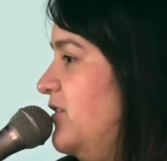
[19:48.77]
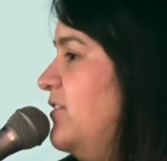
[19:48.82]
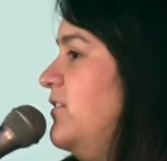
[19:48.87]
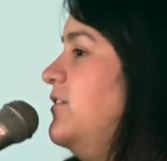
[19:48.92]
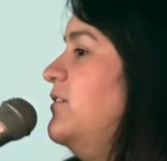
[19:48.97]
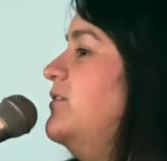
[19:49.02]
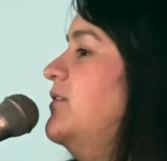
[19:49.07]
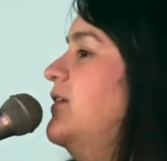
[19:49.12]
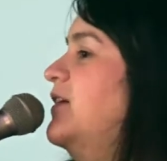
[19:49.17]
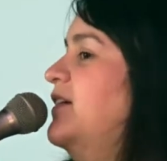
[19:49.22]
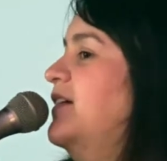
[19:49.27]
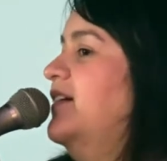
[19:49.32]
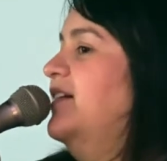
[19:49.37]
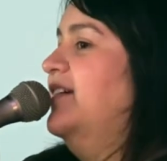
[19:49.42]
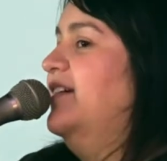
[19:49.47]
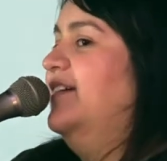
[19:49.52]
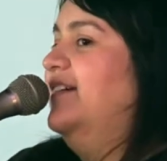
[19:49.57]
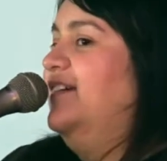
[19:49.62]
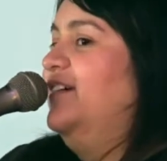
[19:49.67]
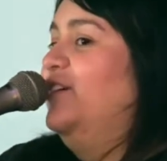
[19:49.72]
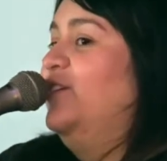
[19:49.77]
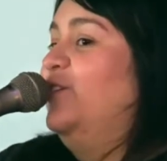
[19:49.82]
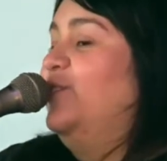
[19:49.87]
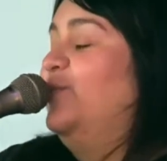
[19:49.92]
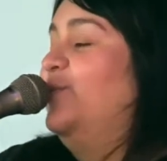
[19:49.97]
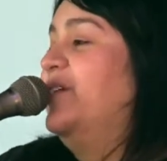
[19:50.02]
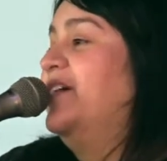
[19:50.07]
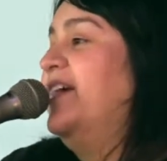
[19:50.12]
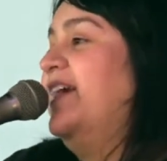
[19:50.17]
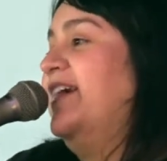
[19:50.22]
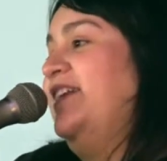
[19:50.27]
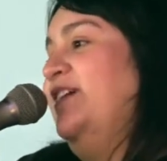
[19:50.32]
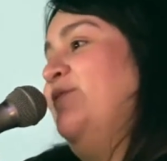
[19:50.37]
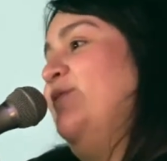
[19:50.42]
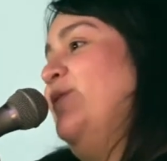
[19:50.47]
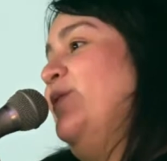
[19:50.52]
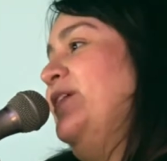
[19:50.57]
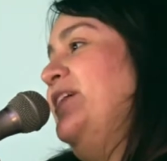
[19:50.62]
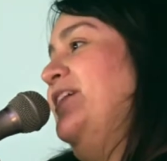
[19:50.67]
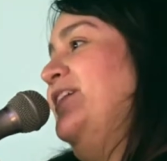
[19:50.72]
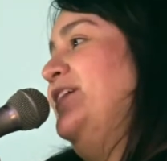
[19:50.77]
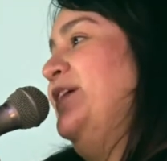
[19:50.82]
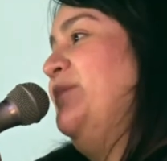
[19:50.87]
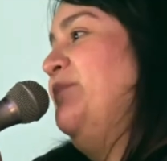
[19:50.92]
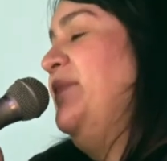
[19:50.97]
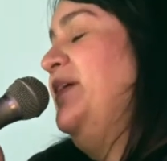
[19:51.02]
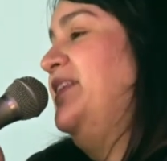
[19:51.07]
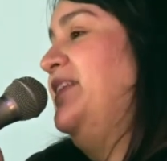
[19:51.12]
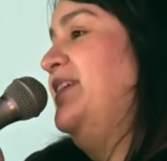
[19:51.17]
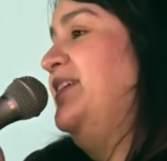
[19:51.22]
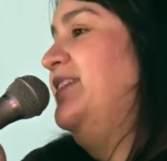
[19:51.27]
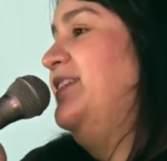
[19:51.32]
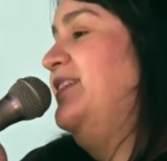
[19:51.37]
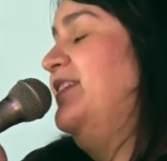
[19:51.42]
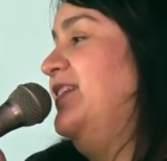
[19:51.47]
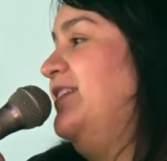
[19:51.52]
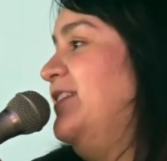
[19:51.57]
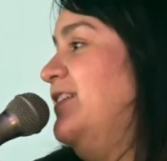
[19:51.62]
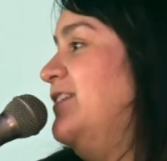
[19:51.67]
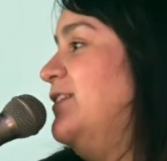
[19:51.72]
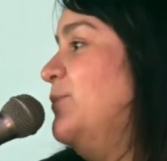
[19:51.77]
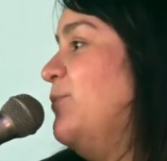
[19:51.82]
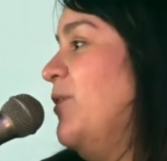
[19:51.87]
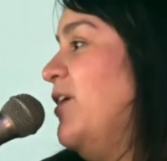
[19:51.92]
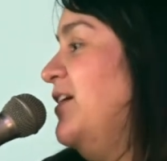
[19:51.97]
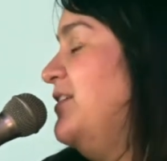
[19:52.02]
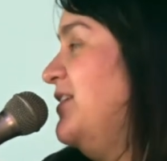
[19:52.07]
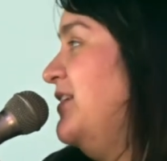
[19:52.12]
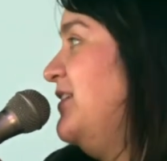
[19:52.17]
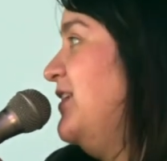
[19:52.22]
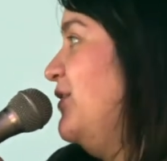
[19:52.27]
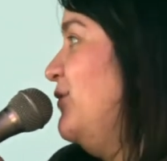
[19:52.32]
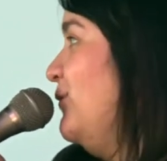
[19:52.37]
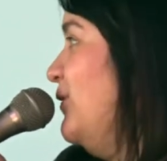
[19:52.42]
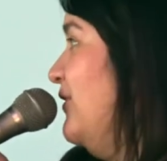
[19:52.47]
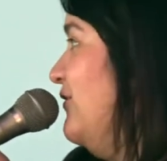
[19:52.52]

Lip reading: So we're getting rolling on it, but this is a process that